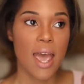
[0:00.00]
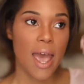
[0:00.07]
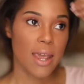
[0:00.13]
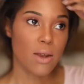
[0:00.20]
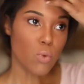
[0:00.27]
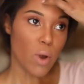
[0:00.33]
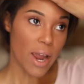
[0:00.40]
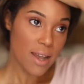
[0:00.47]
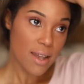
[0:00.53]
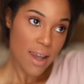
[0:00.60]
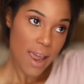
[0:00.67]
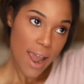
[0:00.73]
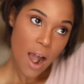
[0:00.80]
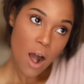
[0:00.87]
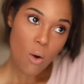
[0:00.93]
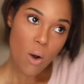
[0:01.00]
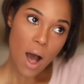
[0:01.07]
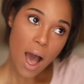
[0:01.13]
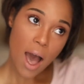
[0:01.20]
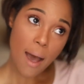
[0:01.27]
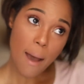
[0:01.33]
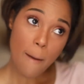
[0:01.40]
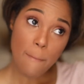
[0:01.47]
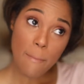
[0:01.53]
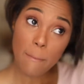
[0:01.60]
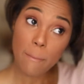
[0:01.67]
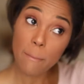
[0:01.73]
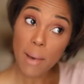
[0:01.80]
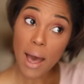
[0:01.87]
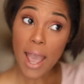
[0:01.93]
and right now I
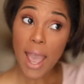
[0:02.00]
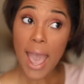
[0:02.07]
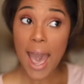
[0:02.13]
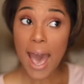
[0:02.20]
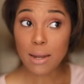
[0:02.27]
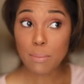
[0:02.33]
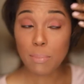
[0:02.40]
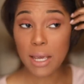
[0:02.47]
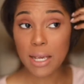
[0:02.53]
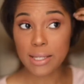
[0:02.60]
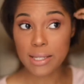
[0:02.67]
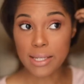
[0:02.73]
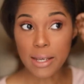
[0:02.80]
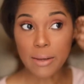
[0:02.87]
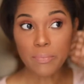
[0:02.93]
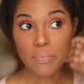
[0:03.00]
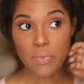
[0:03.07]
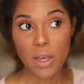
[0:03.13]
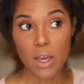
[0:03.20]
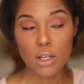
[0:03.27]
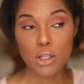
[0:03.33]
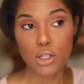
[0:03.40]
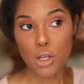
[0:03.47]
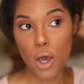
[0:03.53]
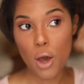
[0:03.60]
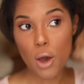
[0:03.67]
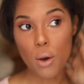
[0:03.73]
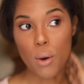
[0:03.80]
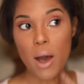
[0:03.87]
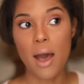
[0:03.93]
had a Pixie.
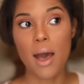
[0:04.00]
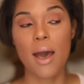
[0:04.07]
So